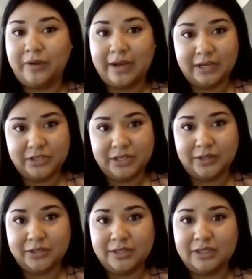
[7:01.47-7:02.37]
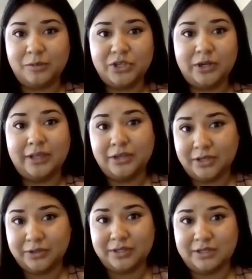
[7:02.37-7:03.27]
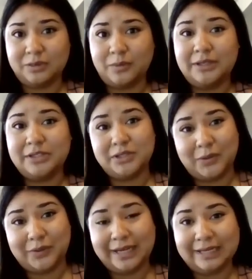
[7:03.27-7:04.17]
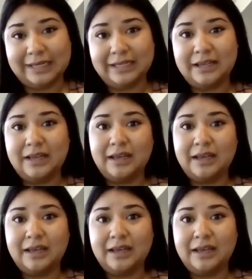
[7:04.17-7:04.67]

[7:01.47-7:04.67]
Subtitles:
provide in shelters, and I'm sure other shelters as well, is donated,